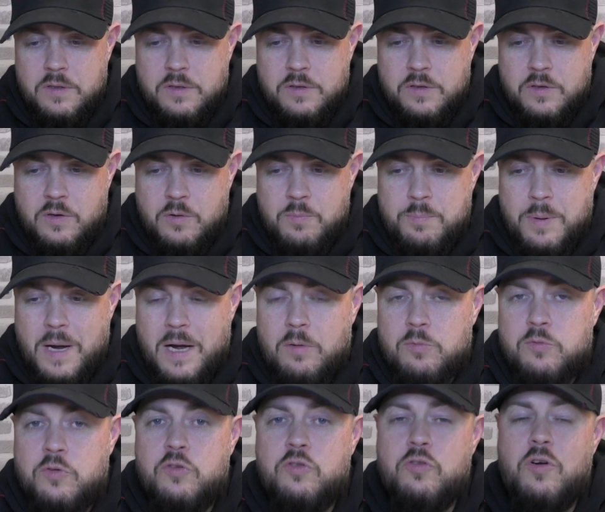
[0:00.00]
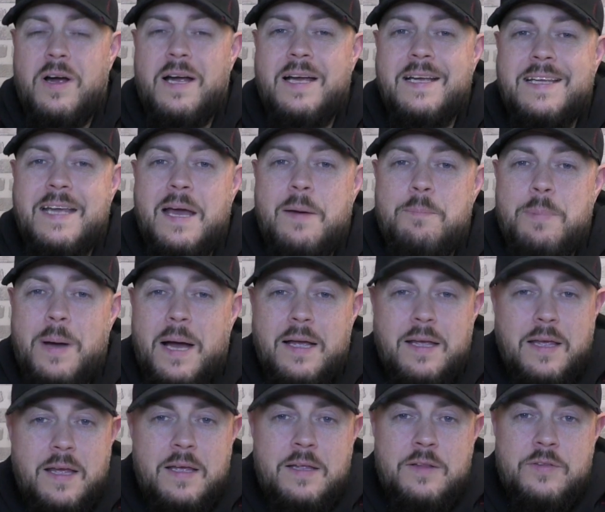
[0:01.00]
you know, battle to try and get
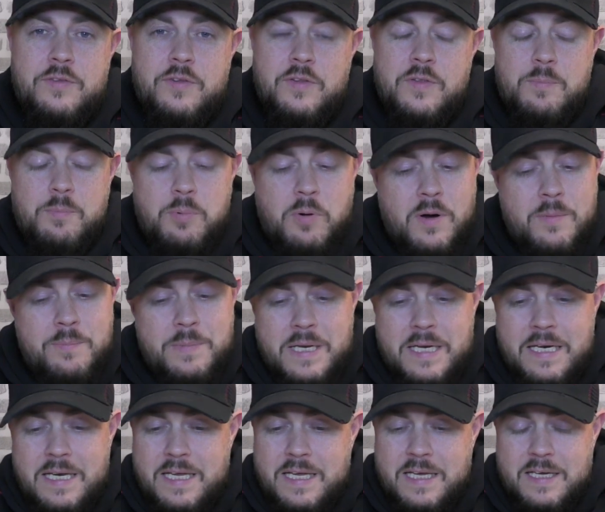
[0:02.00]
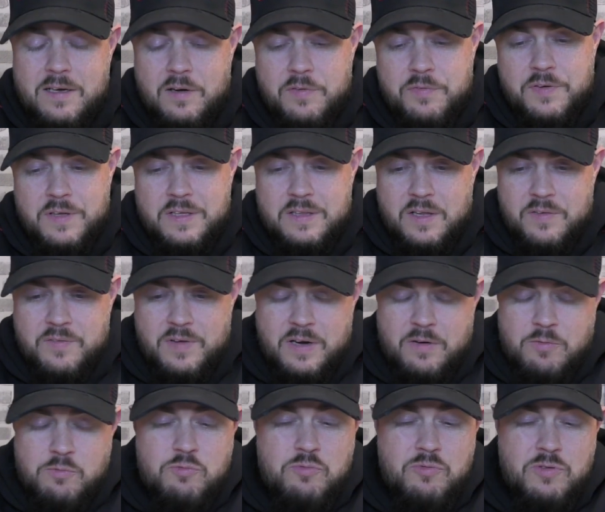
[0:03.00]
back into the Premier League. I think they've had
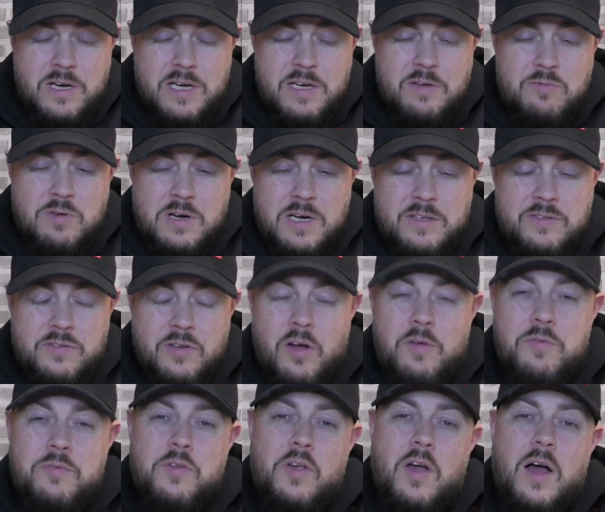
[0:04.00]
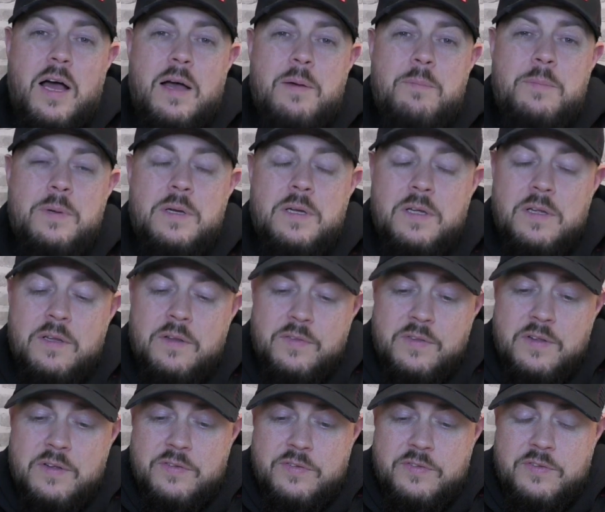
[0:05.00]
a really, really tough time
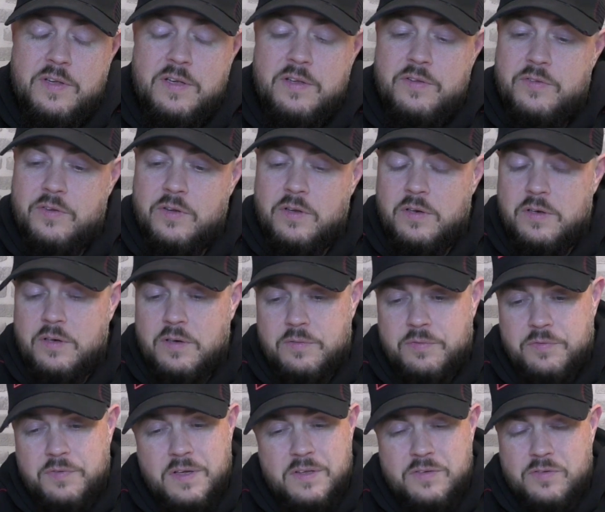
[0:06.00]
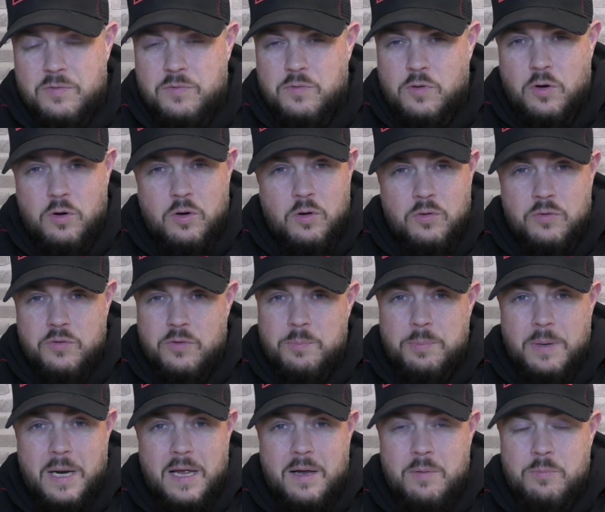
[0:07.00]
this season. Things have not gone to
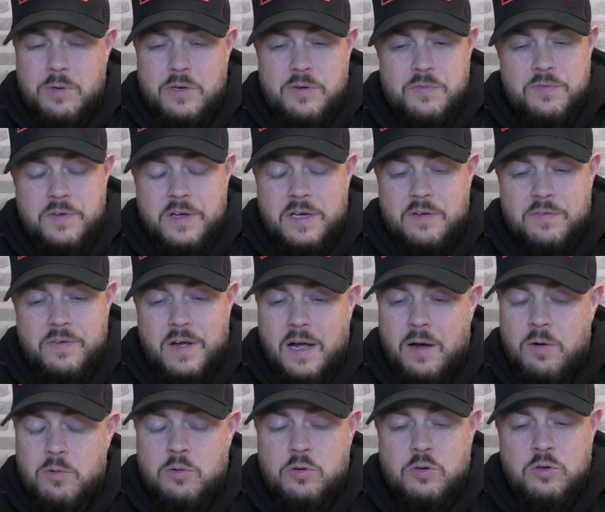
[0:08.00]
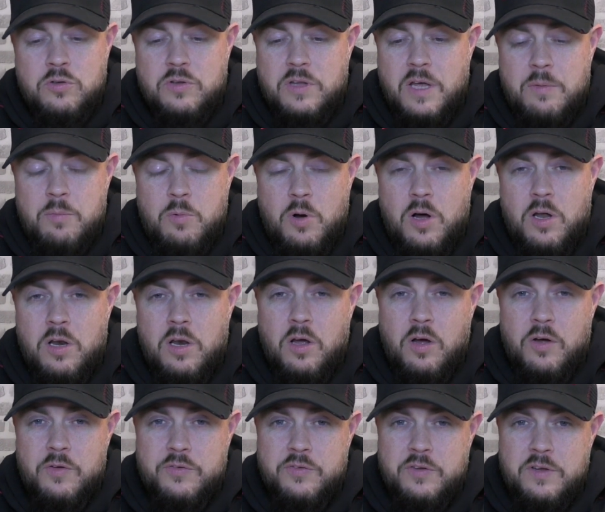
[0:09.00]
plan when you think of how good they were
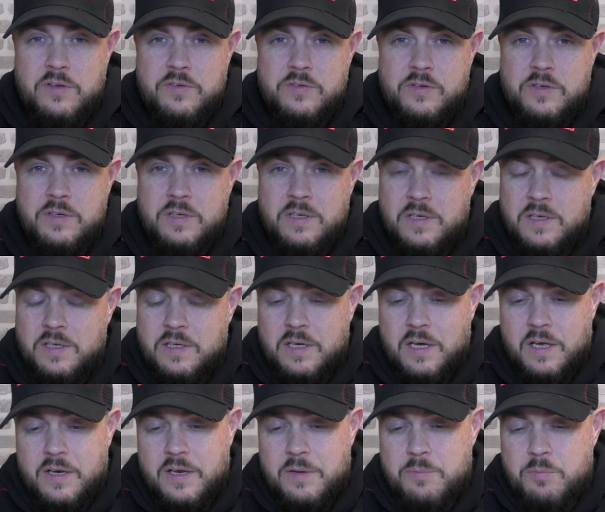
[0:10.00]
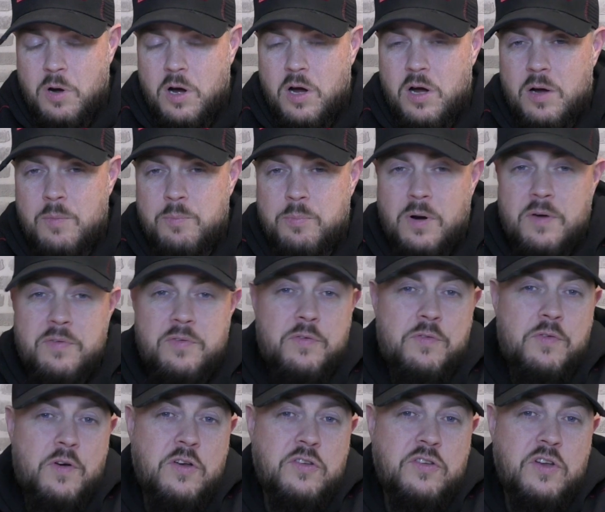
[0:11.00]
last season, and they were a breath of
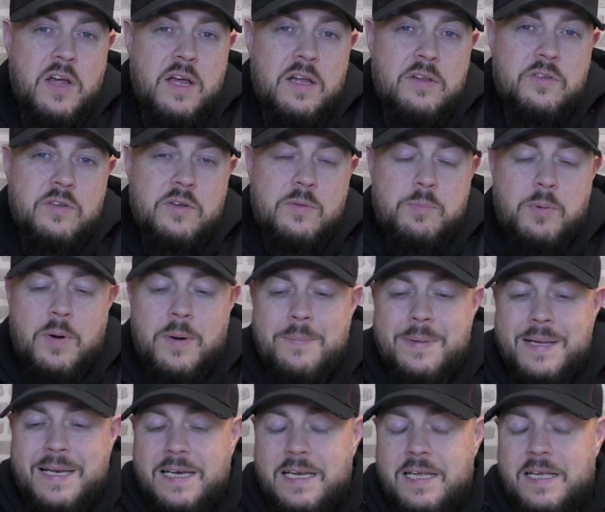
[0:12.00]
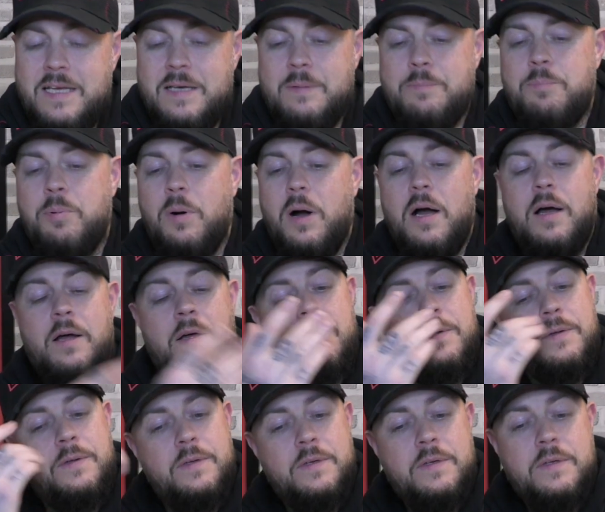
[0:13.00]
fresh air to the Premier League. But
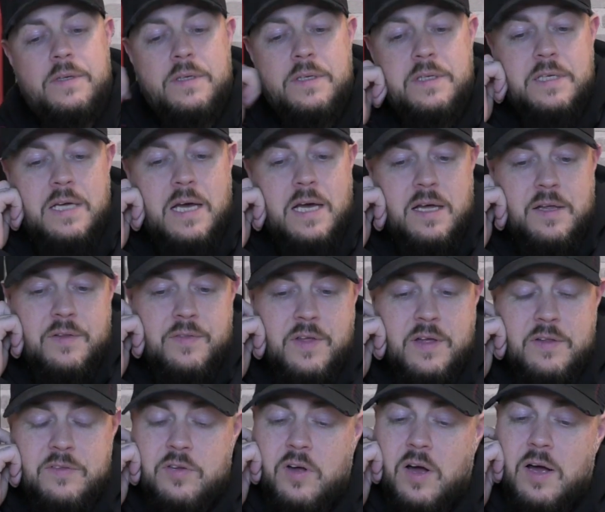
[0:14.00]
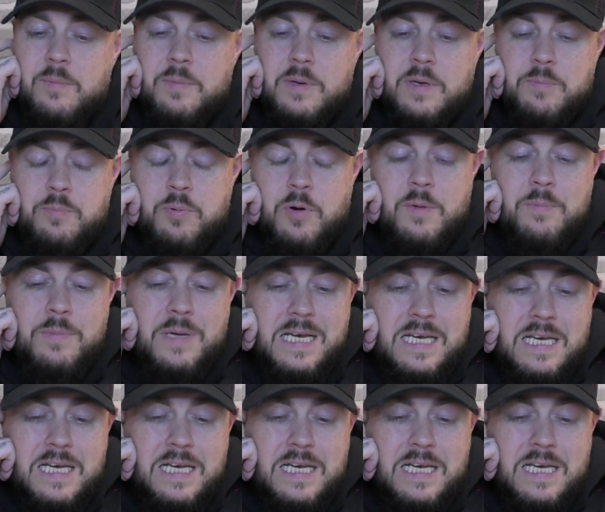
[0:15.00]
yeah, their time in the Premier